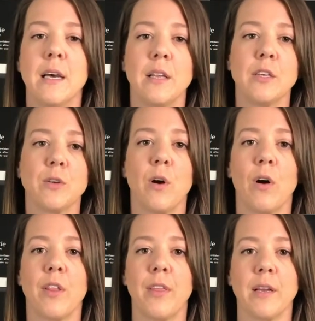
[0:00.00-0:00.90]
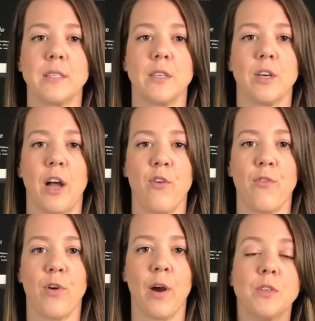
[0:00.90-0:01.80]
These are all things to look out
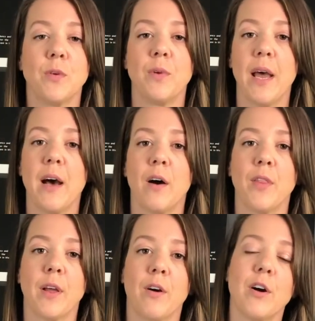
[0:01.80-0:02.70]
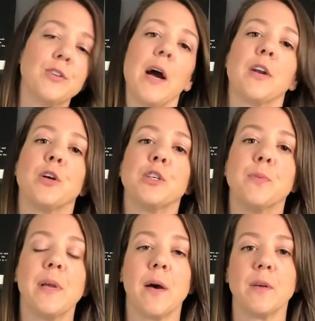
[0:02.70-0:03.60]
for. So now the contractor should
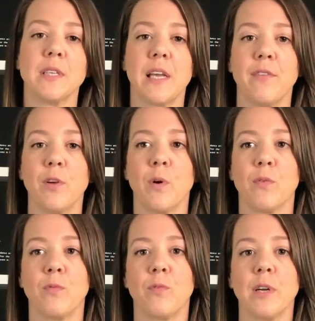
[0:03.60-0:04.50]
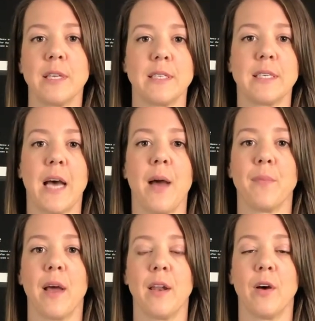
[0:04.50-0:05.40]
be able to give you a realistic
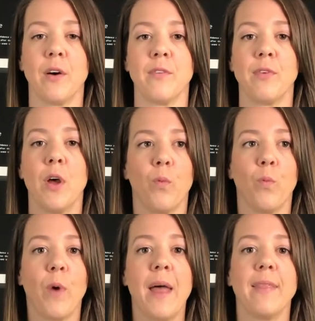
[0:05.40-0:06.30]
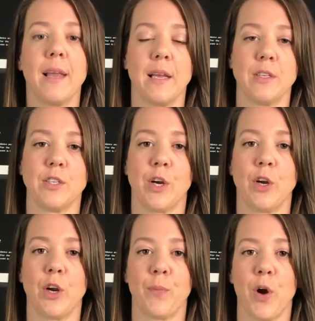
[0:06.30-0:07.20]
timeline of when they can start
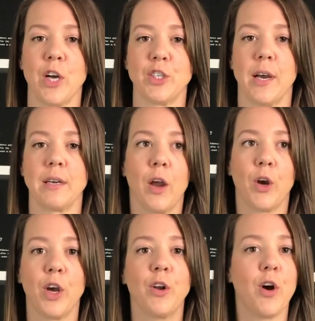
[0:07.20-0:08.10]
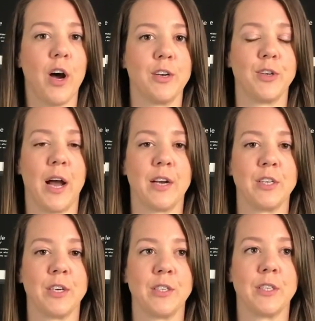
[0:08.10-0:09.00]
your project. Good
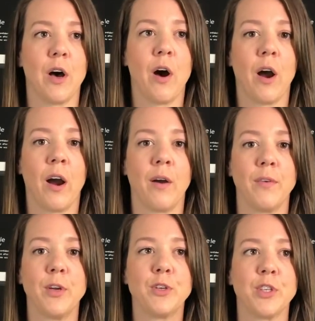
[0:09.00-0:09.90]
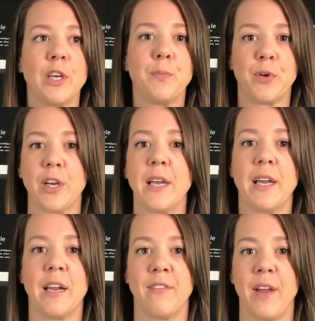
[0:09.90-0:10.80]
contractors are usually booking in
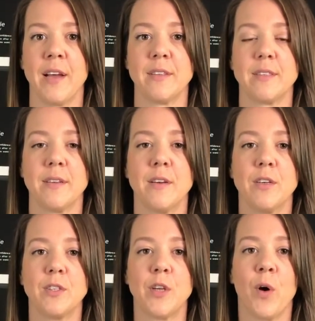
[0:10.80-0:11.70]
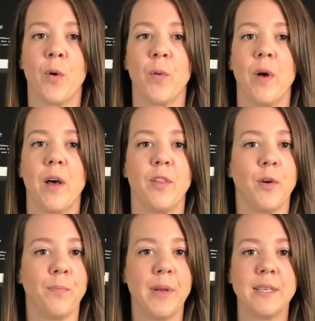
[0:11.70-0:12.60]
advance. So they're
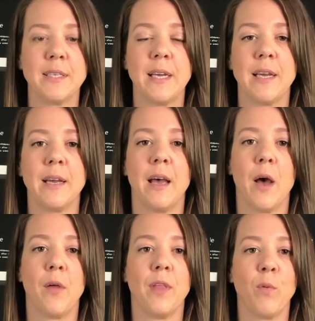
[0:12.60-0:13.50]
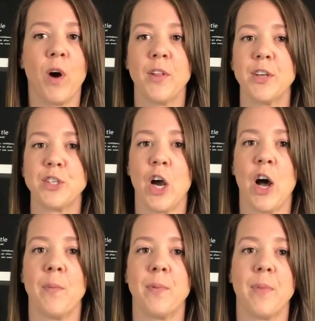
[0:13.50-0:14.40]
busy, they want the
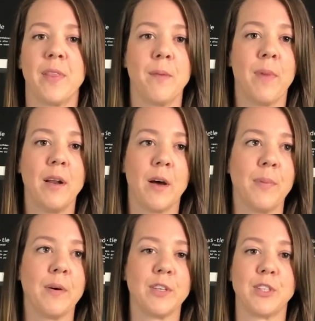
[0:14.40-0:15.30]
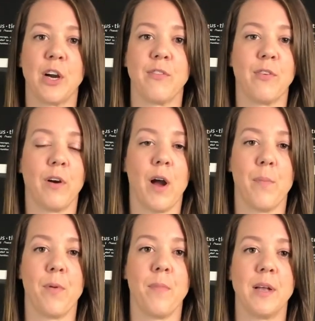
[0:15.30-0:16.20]
job, but they might not be able to start for a
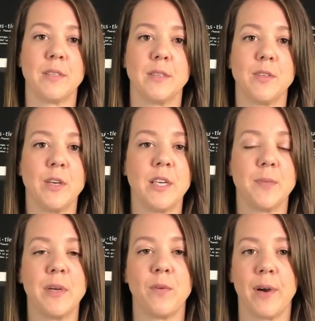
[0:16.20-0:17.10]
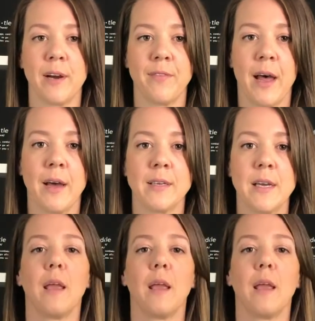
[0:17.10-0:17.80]
couple months. So you need to be aware of that.